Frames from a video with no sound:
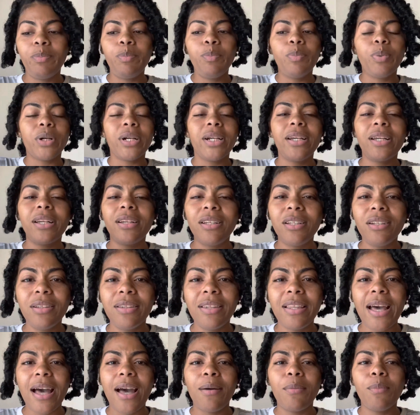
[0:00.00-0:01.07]
bring
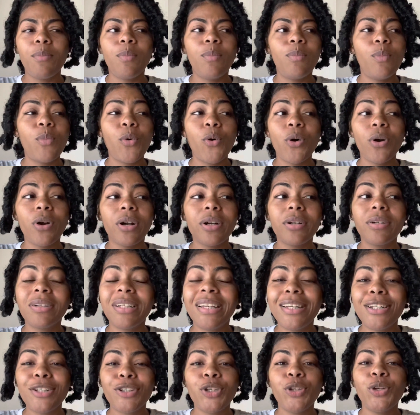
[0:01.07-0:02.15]
that more
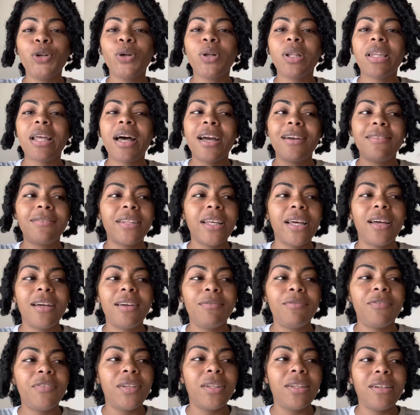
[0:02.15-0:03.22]
into your life,
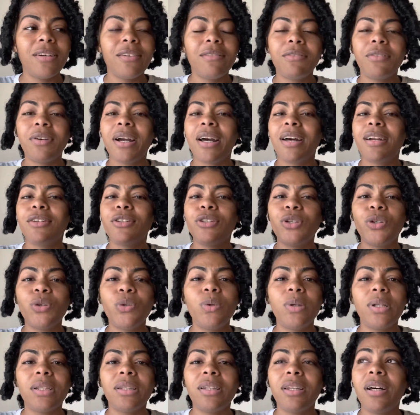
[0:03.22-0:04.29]
that feeling of
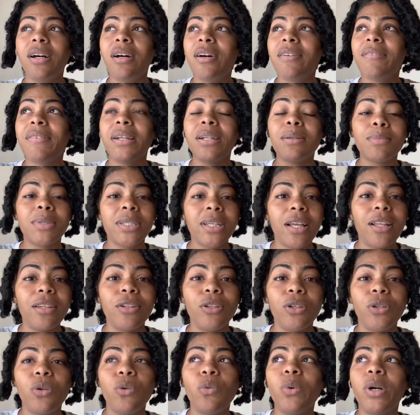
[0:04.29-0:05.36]
gratitude and love. And I'm
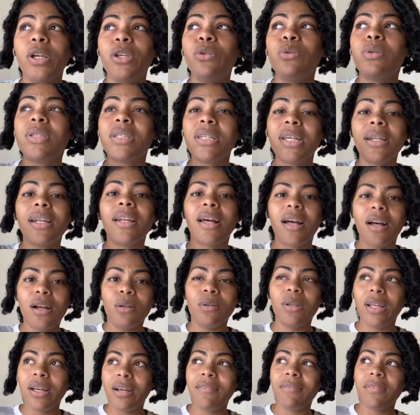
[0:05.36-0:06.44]
telling you, when you send out
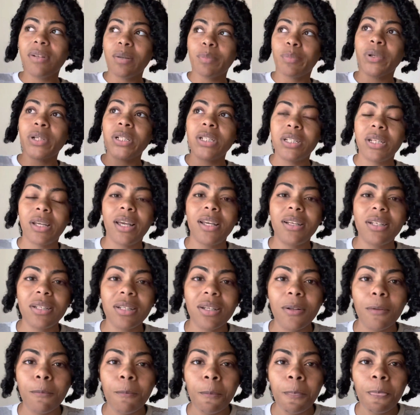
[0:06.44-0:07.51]
love and
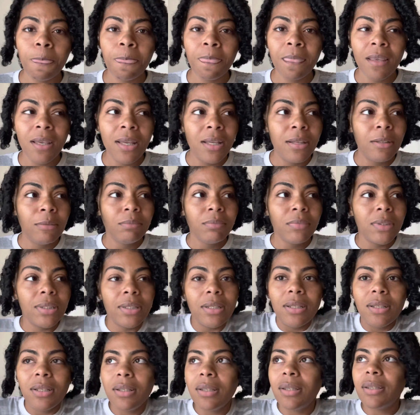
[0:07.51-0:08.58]
appreciation,
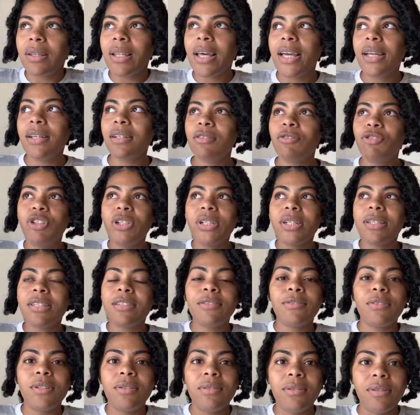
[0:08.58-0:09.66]
like
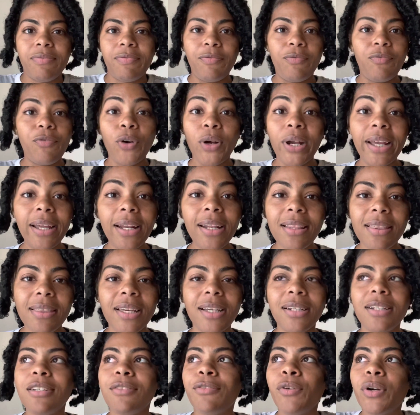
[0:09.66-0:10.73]
just for
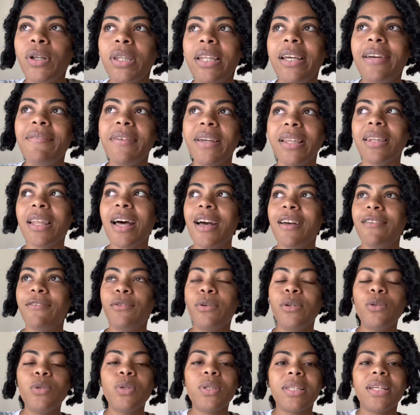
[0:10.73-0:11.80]
anything, just for living life,
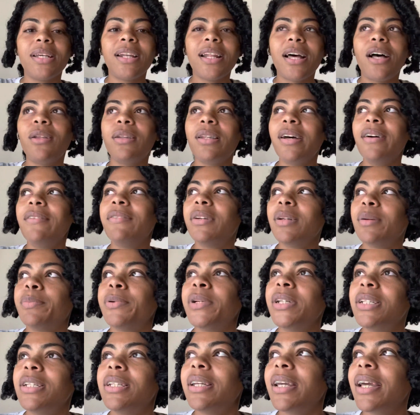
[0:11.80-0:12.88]
when you send out love and
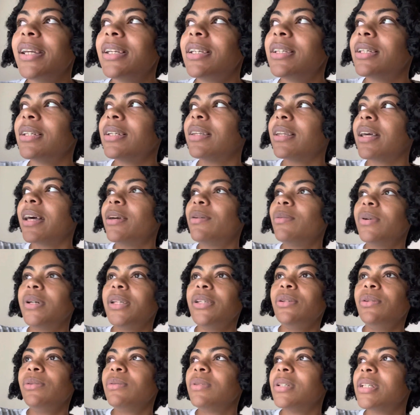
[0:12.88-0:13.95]
appreciation, like when
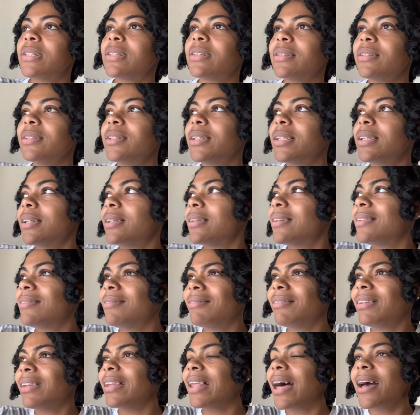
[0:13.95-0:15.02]
you just look at
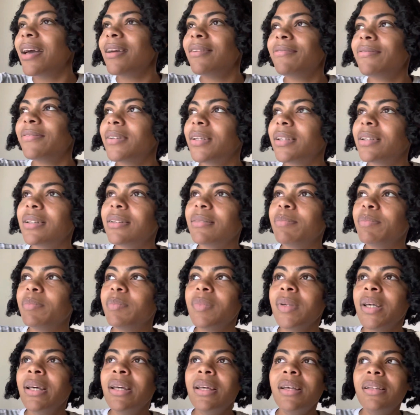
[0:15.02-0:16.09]
life and
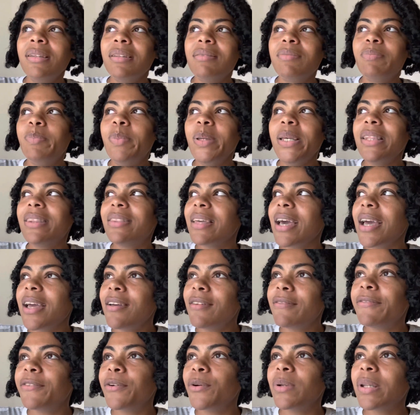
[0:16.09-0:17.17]
be
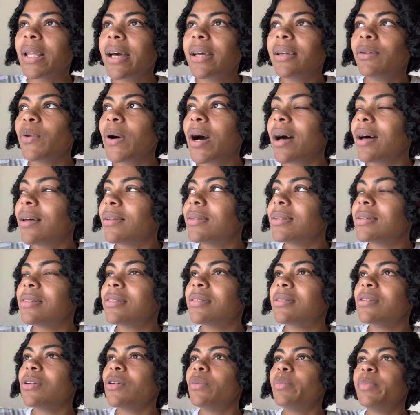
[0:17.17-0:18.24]
thankful, like, wow, this is
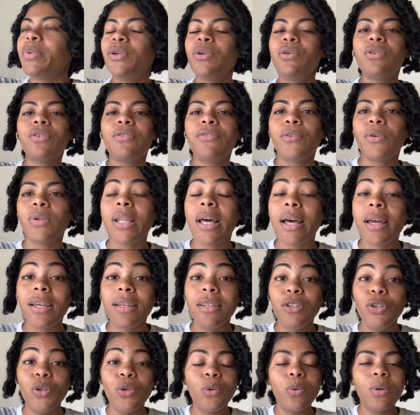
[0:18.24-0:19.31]
so beautiful, like
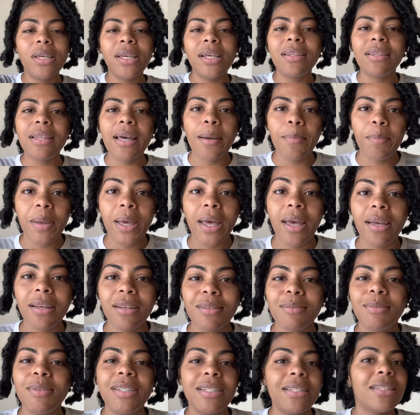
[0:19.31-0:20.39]
you'll get that back.
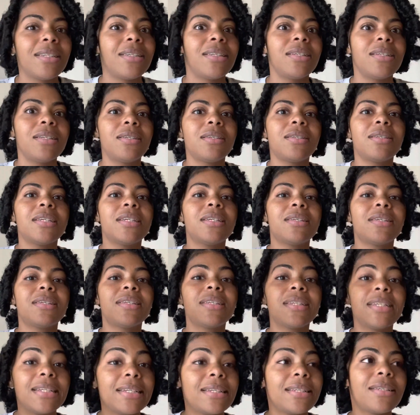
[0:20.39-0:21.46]
It's
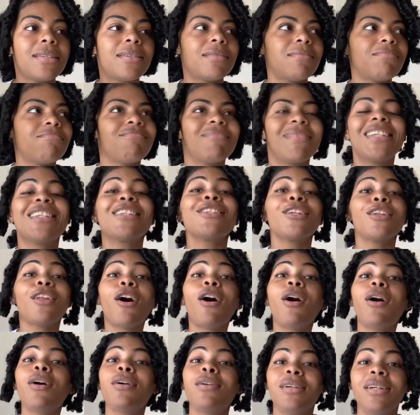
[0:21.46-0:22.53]

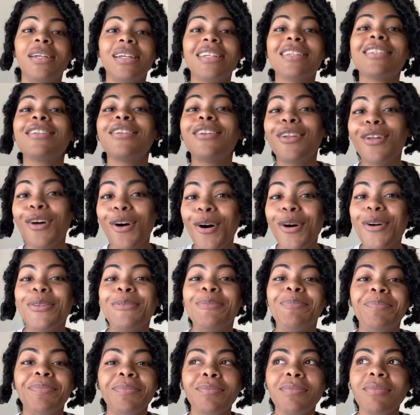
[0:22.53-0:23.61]
law.
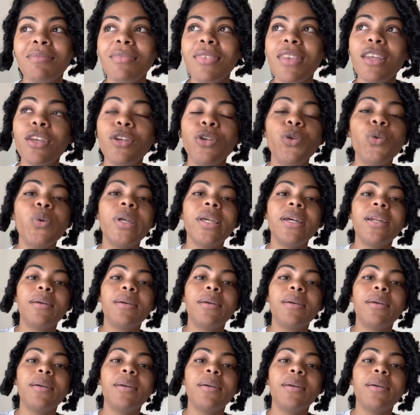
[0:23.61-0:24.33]
You get